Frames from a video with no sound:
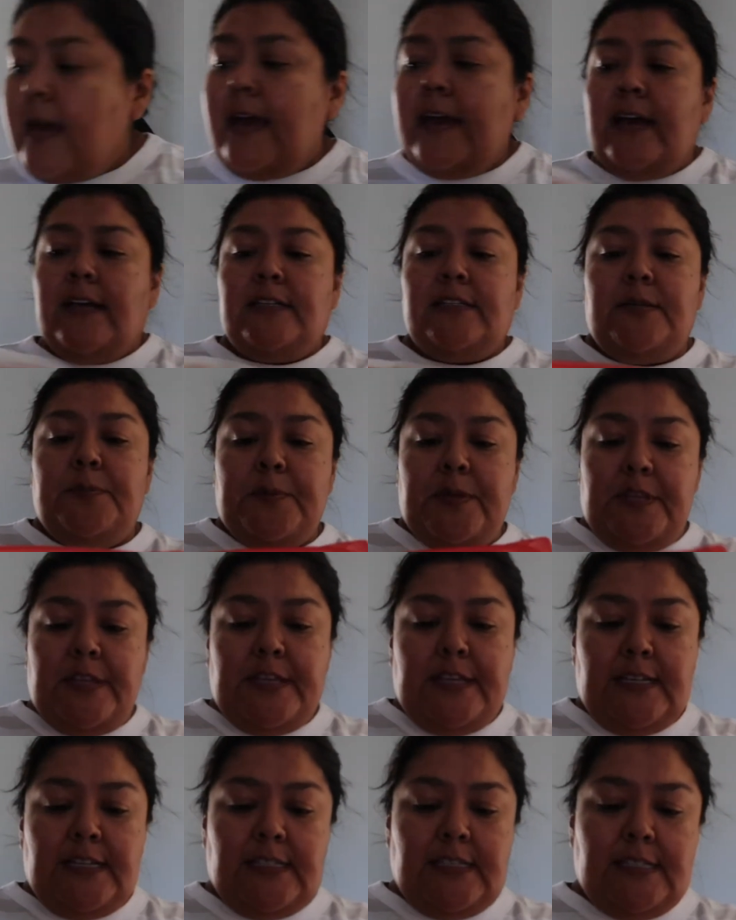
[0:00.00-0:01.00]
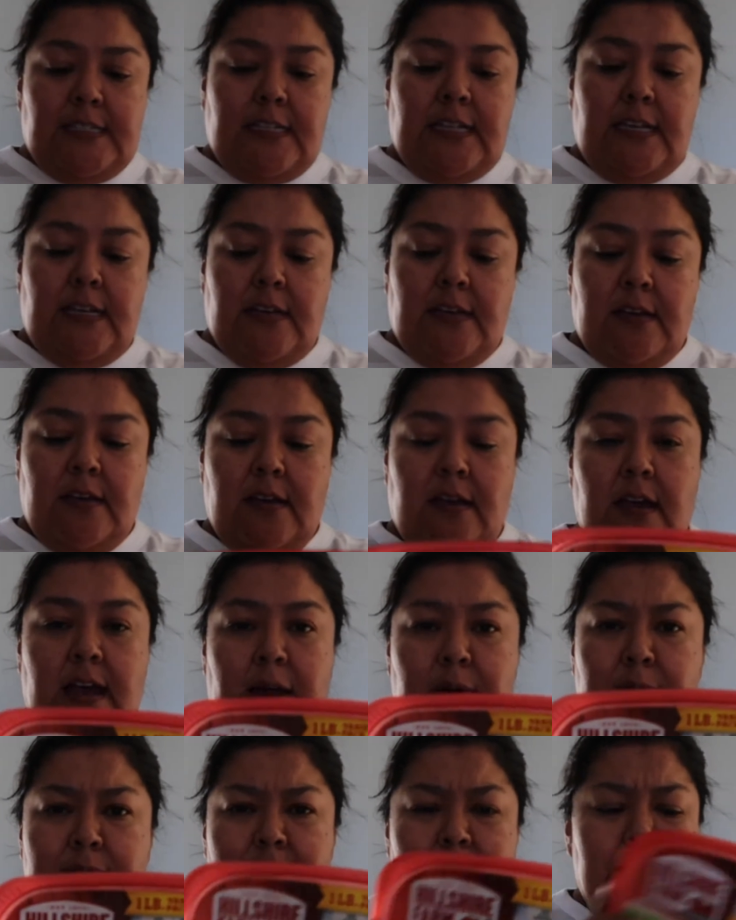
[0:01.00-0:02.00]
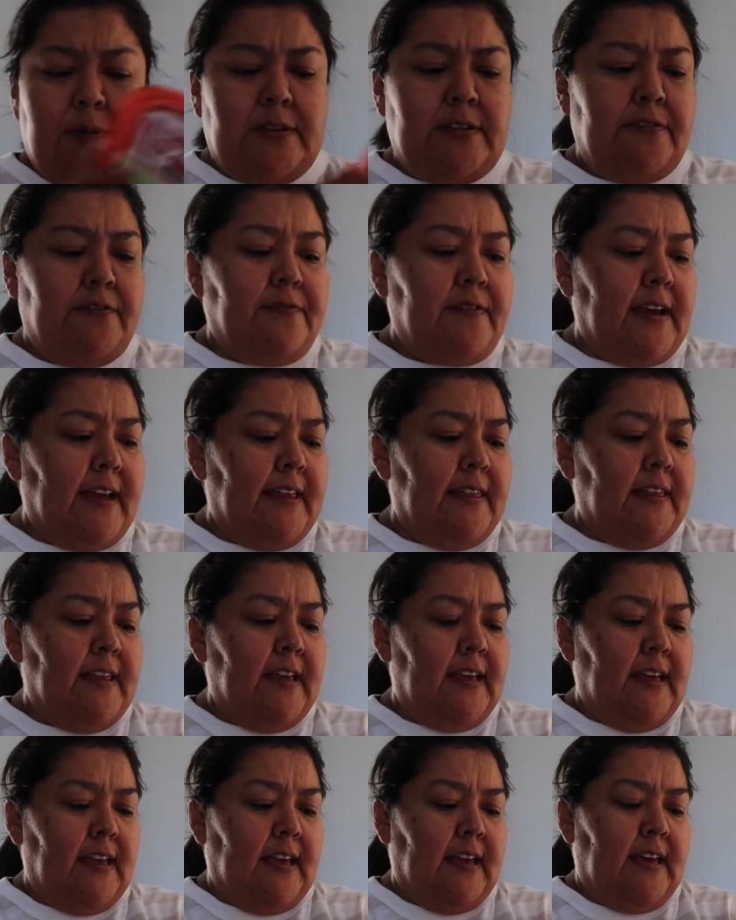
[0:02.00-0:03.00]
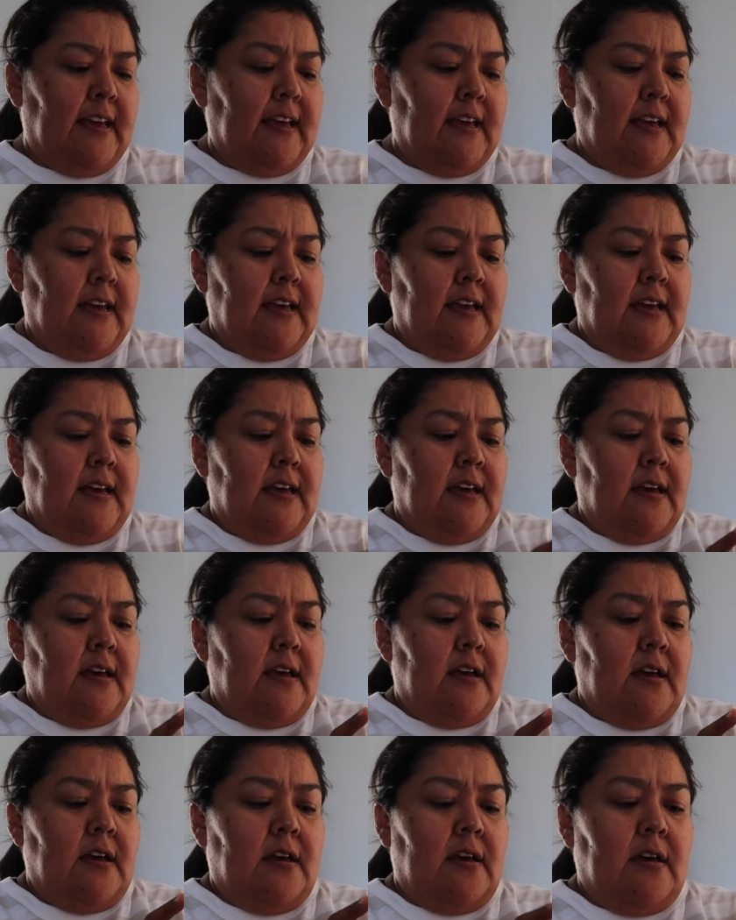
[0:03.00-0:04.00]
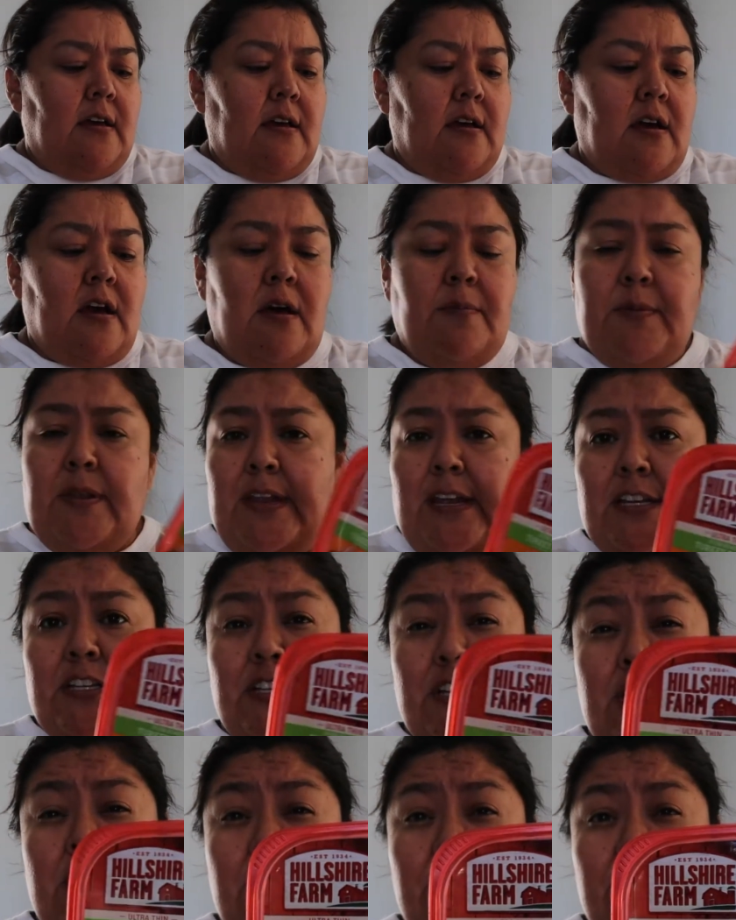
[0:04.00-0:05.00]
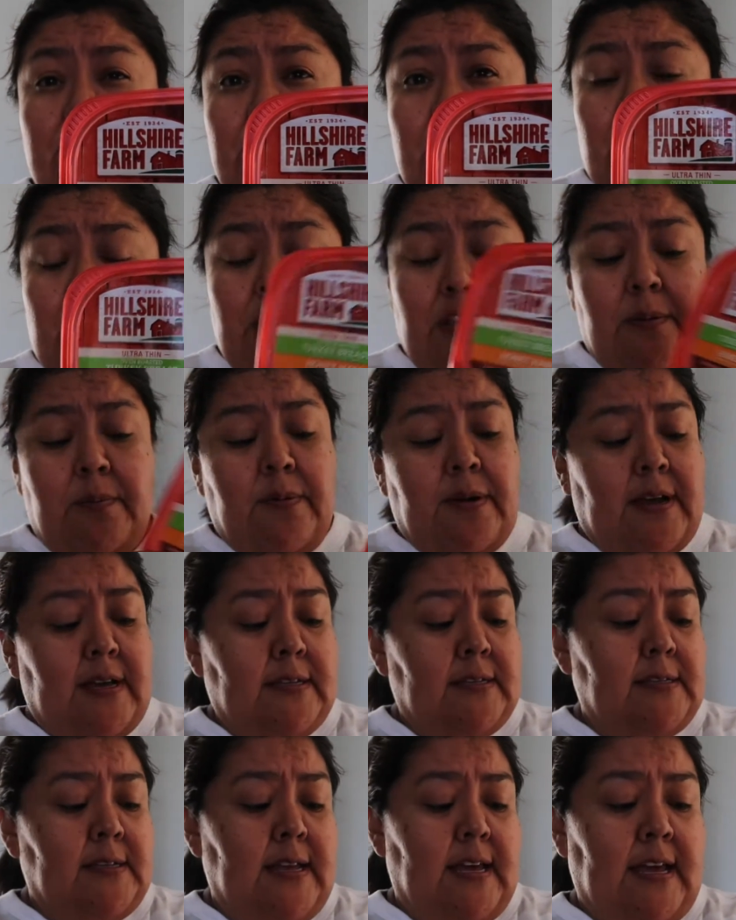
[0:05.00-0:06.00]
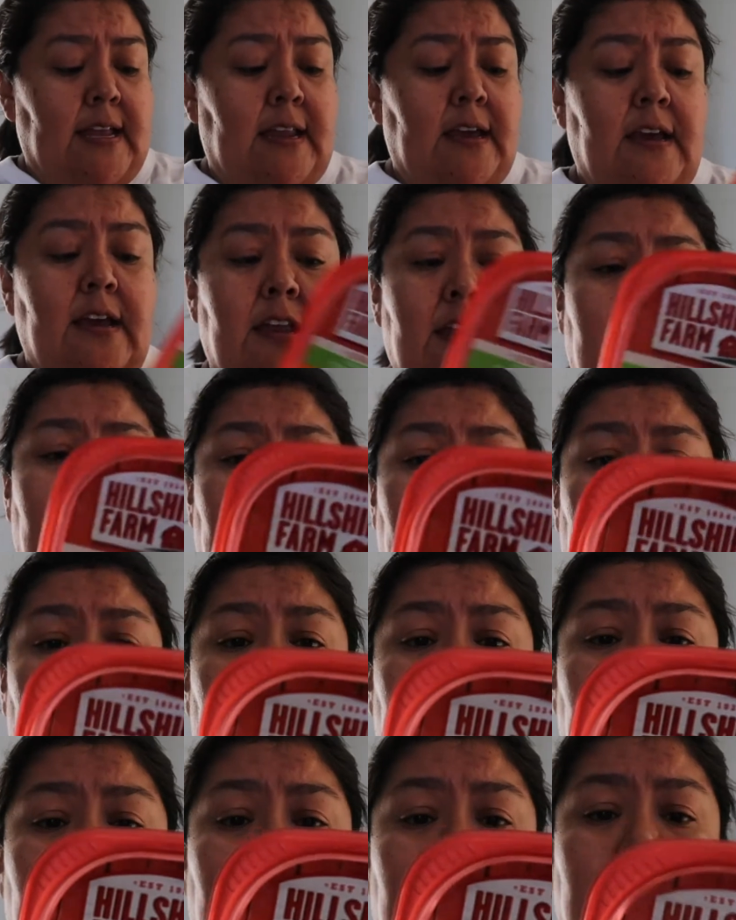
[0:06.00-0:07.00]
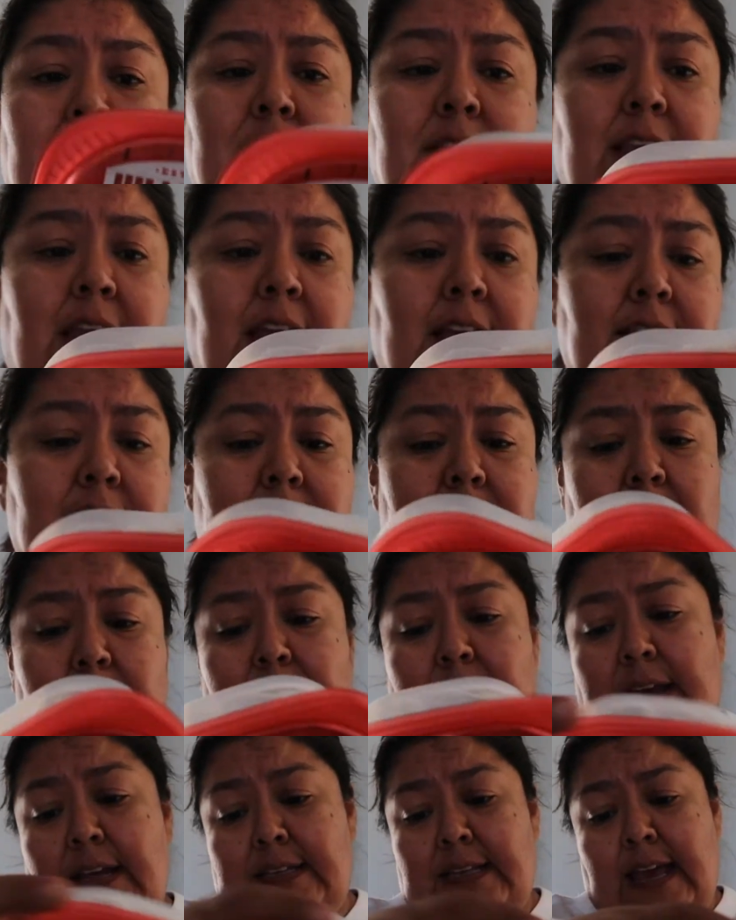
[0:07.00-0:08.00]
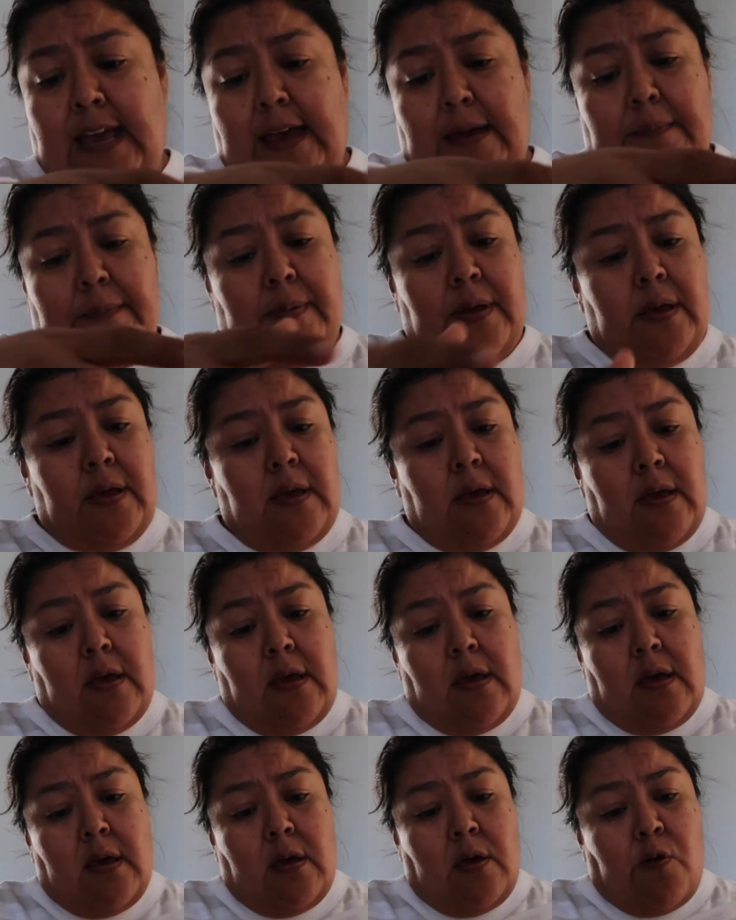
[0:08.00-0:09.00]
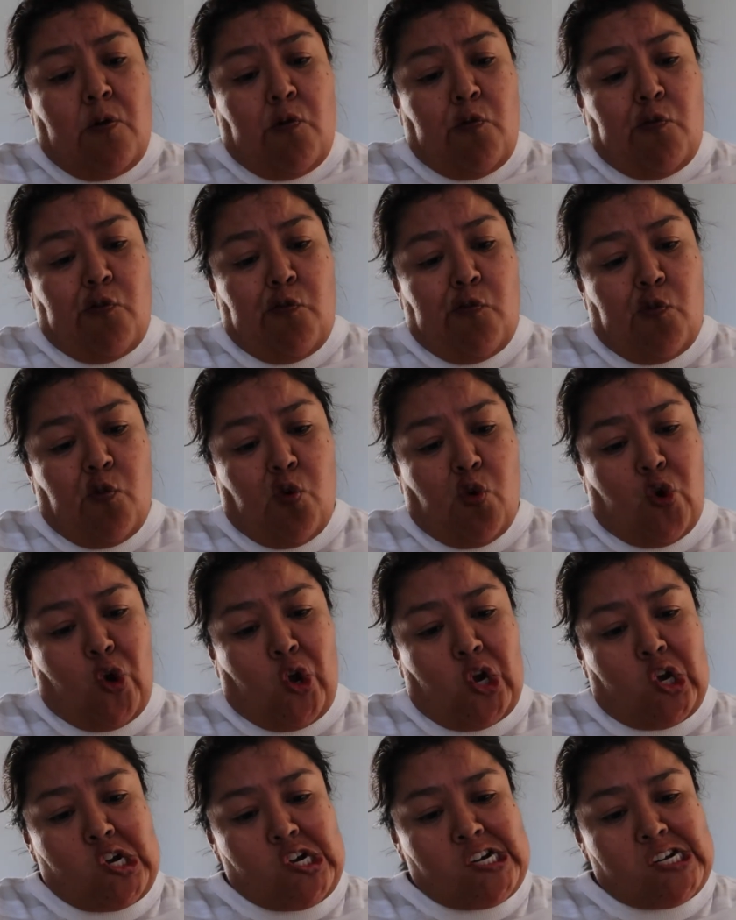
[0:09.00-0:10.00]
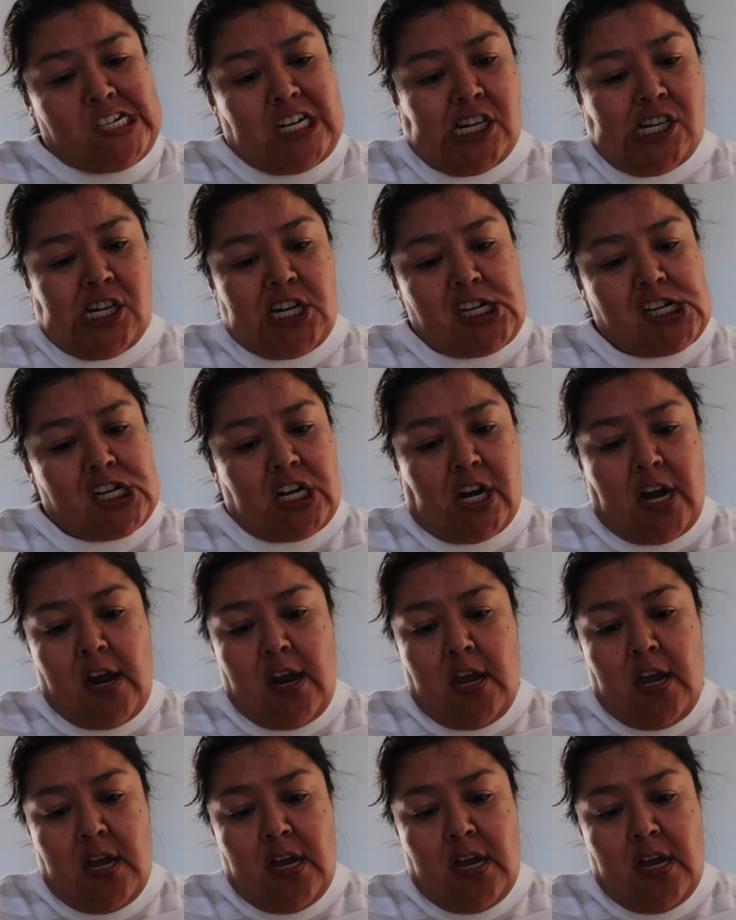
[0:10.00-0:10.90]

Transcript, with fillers: I got some of this. I was able to find the combination of turkey breast and honey ham because Sam likes ham for